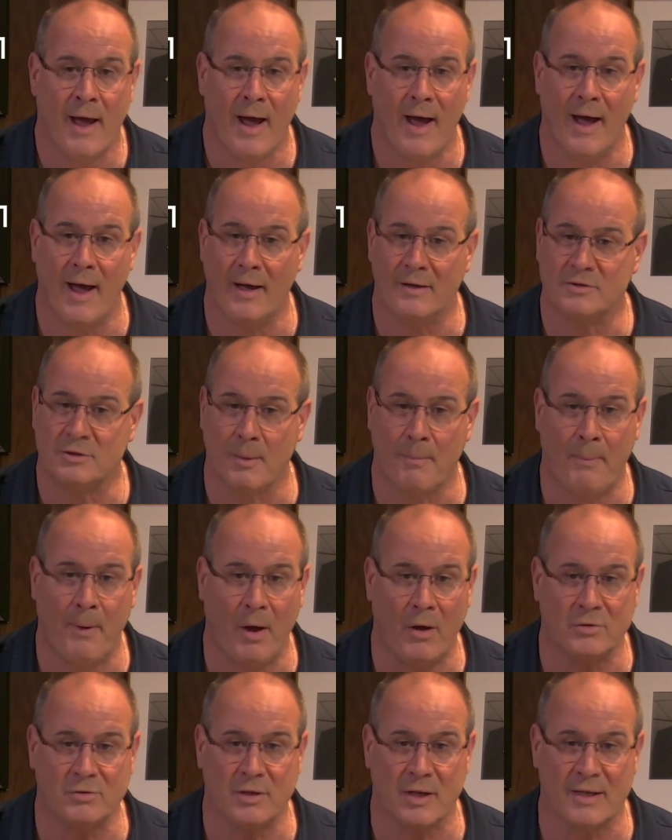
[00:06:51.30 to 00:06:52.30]

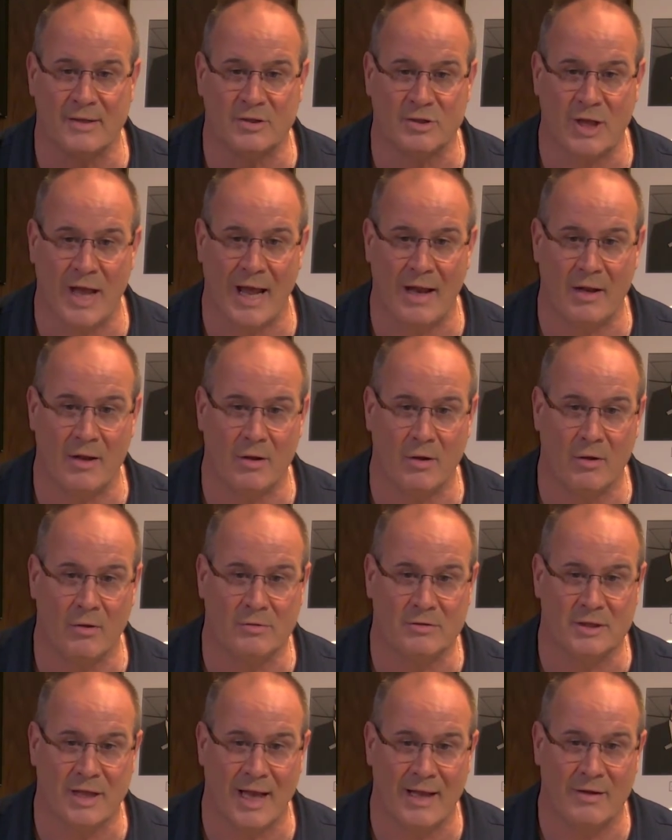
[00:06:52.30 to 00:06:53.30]
Supposedly Stanley Yu
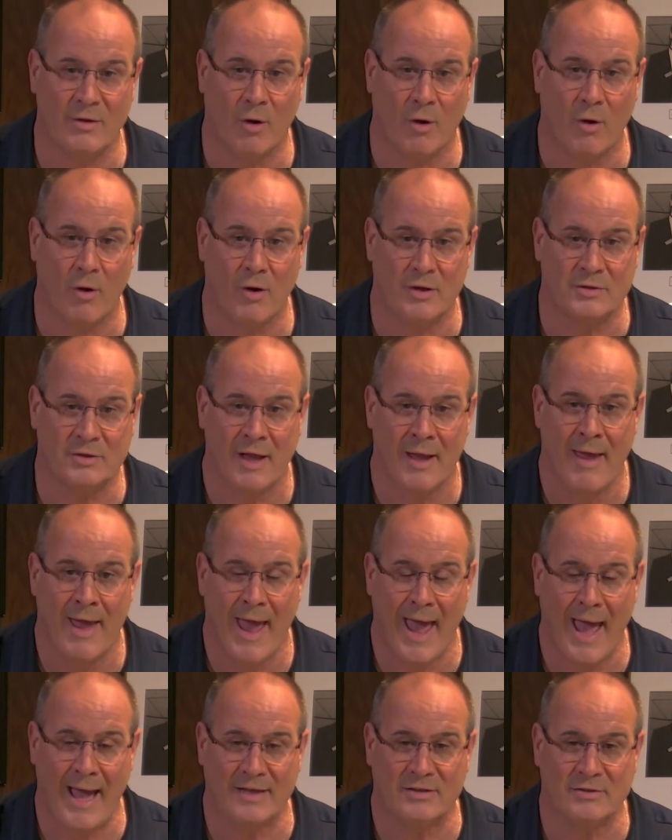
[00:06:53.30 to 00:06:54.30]
said the horse
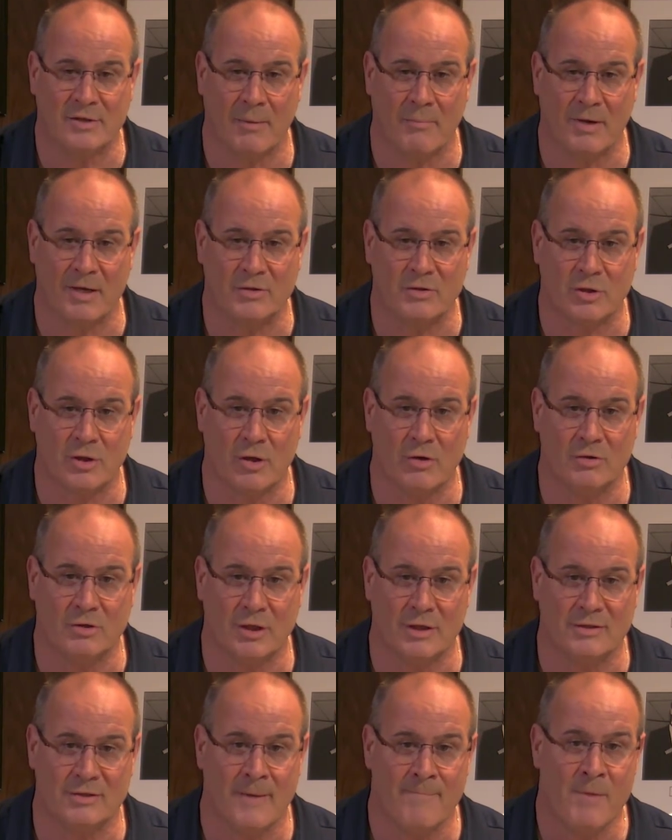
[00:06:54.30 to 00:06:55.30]
has some
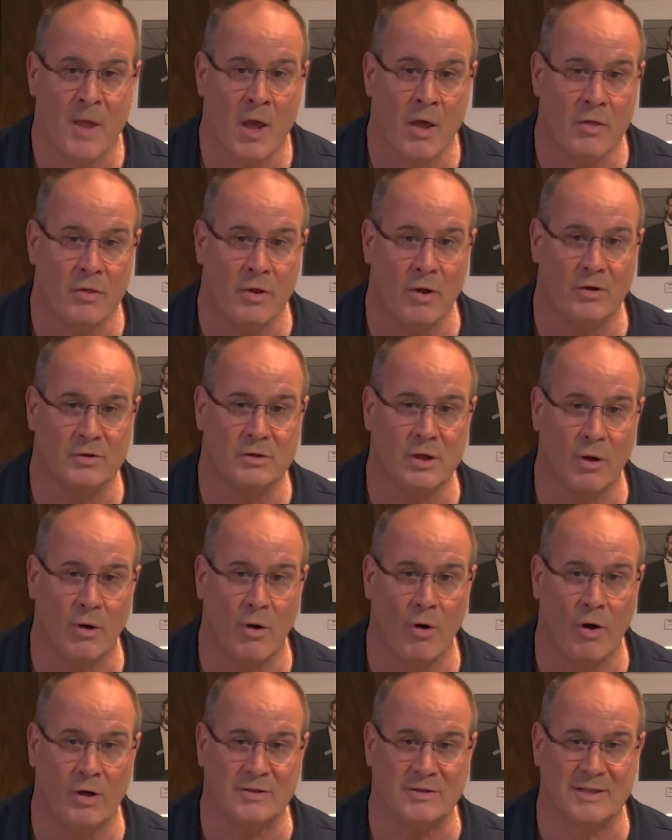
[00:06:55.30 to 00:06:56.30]
excuses. Those are the
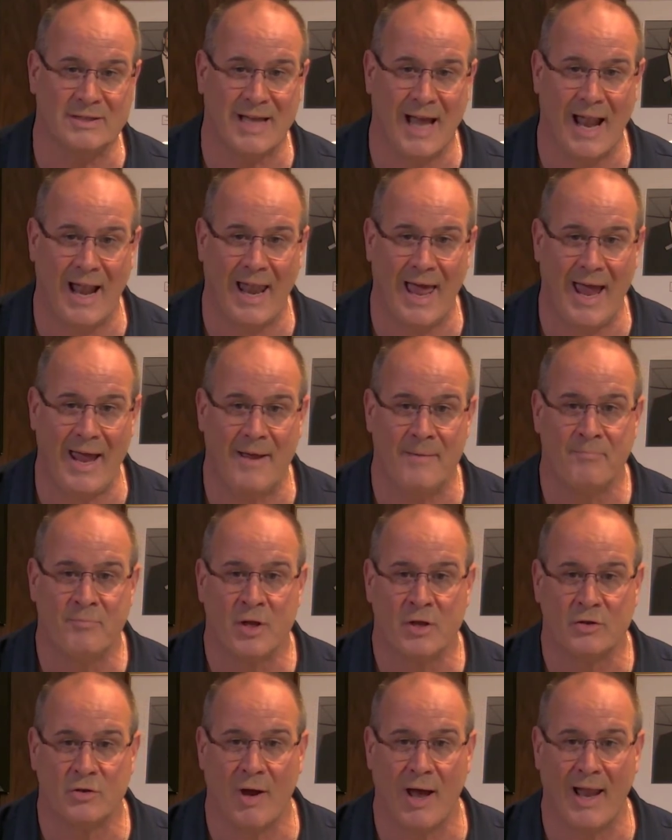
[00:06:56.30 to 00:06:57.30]
horses I like.
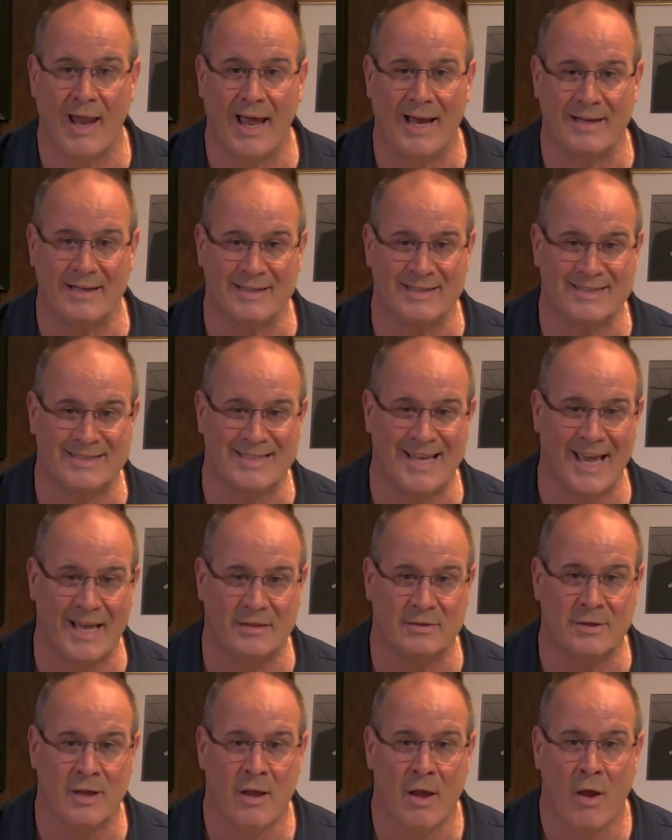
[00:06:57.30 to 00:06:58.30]
So I like the 6
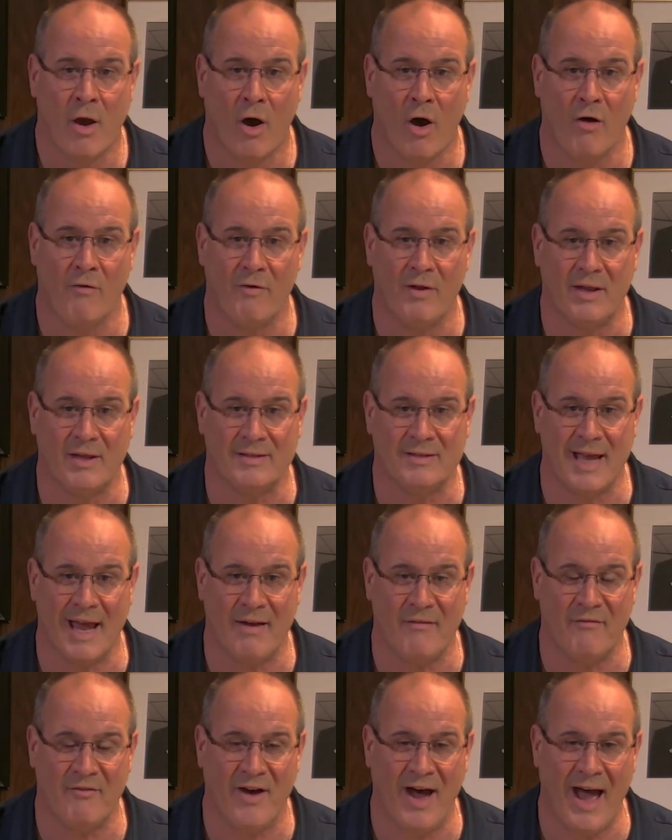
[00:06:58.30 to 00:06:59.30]
over the
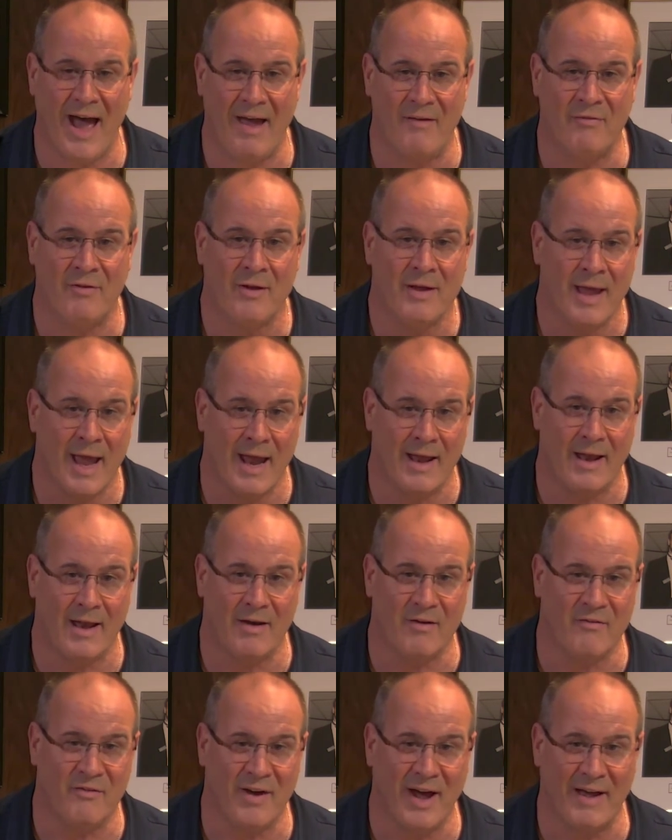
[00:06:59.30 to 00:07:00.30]
10-5, and then the
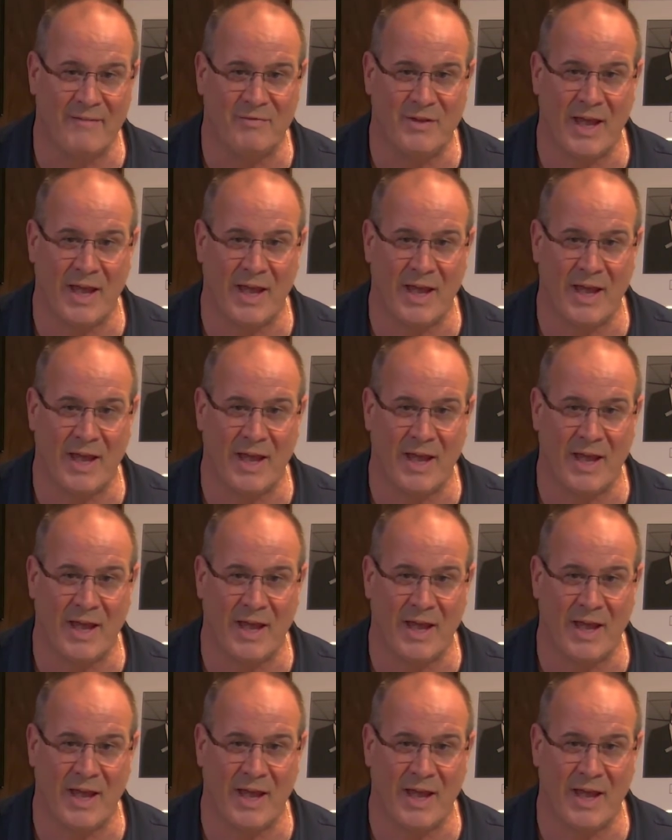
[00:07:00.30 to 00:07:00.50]
5-10